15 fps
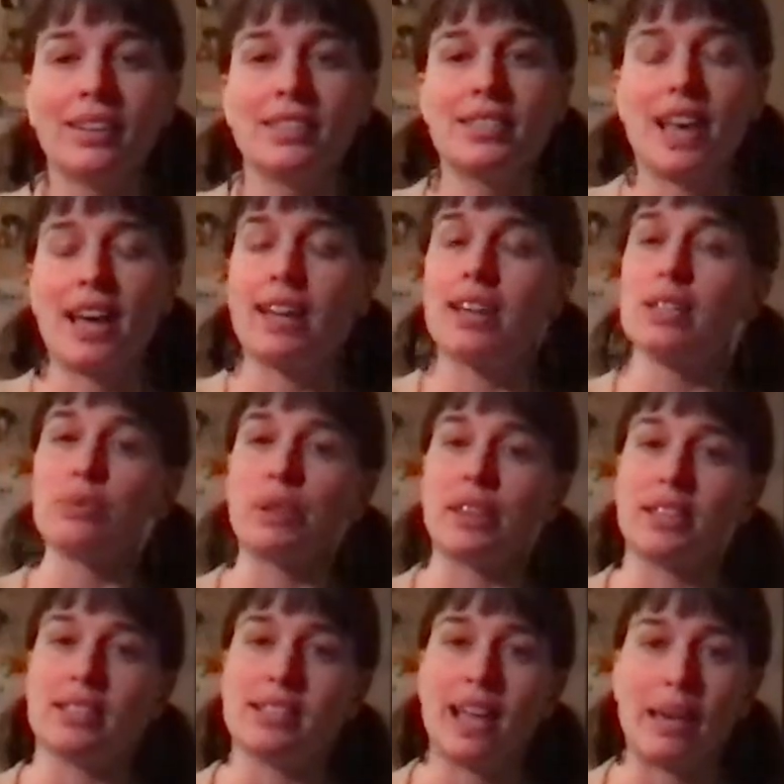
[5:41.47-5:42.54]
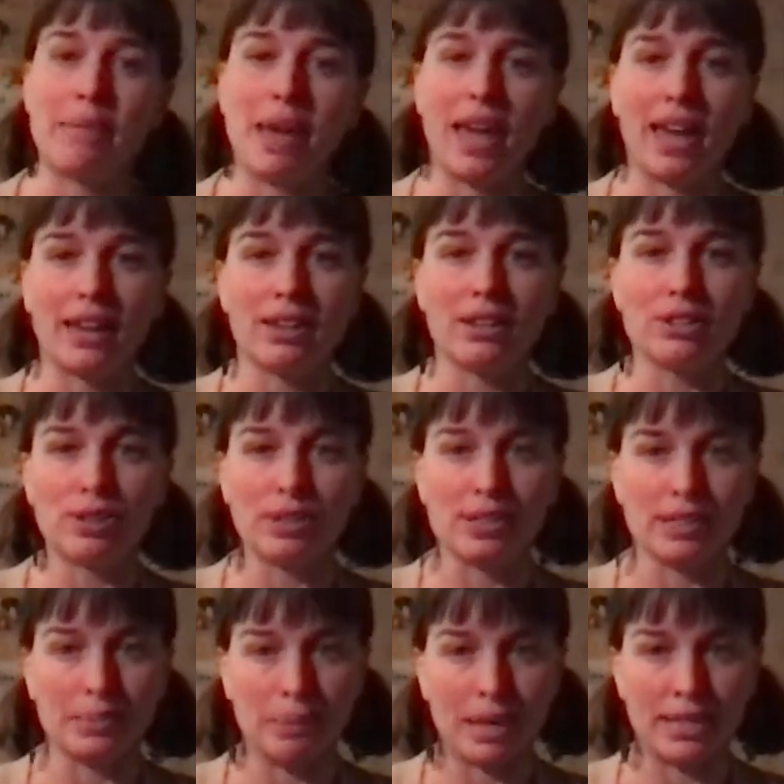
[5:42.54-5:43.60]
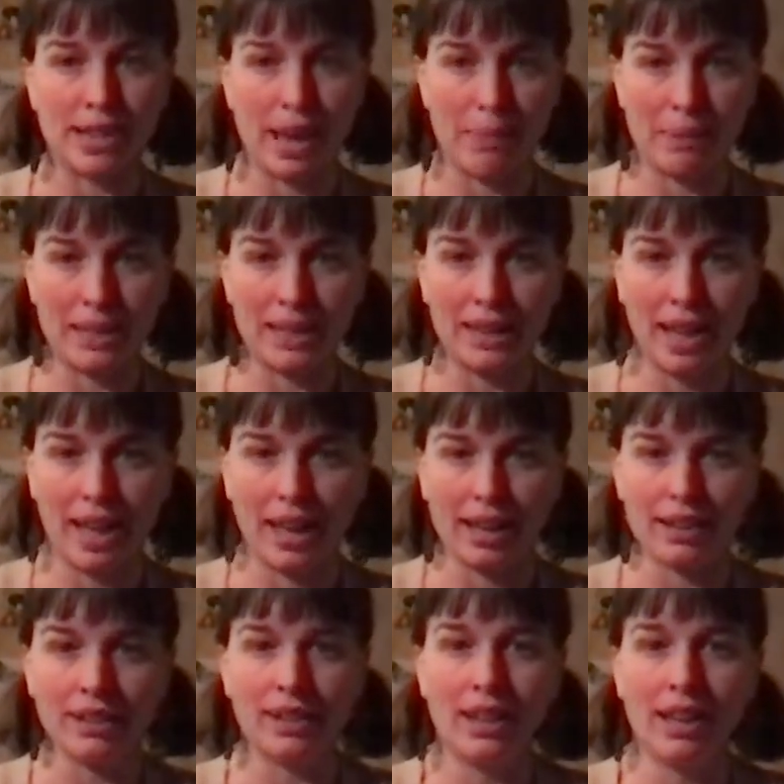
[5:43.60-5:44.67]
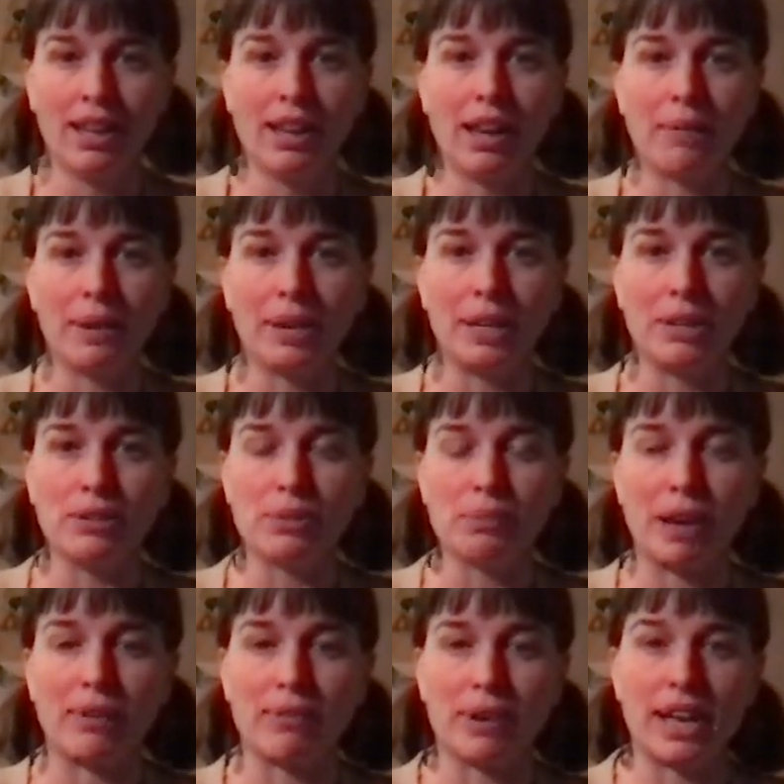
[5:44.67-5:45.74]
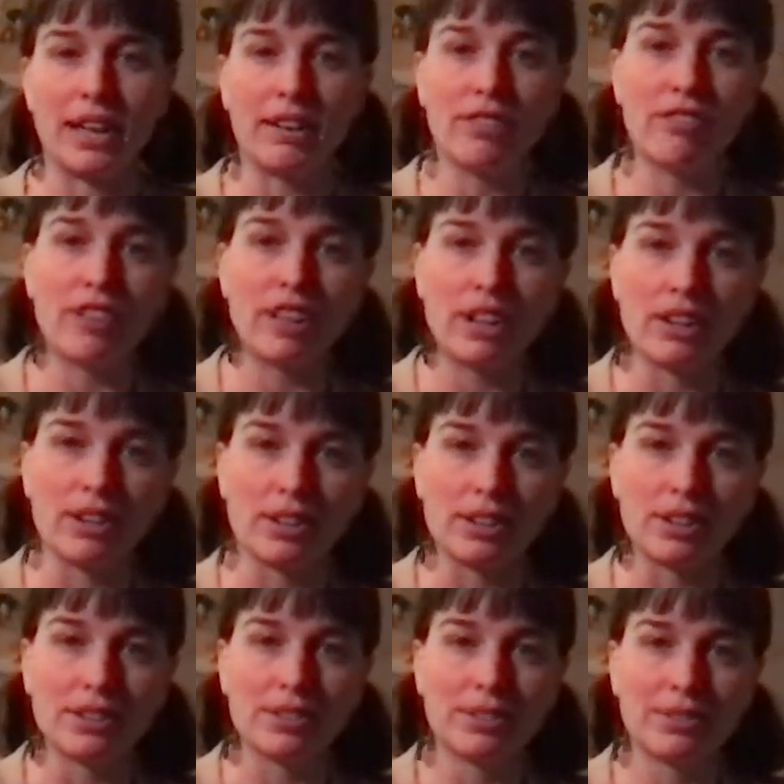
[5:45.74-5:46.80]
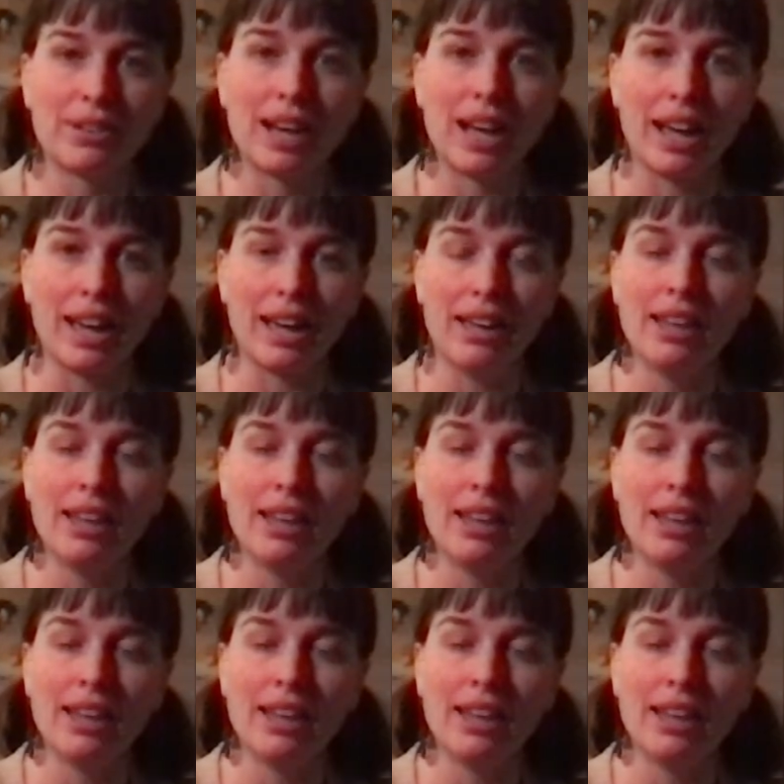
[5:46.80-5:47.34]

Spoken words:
Tek is with the same hand, so this is my dominant hand. I'm going to use my ring finger, okay?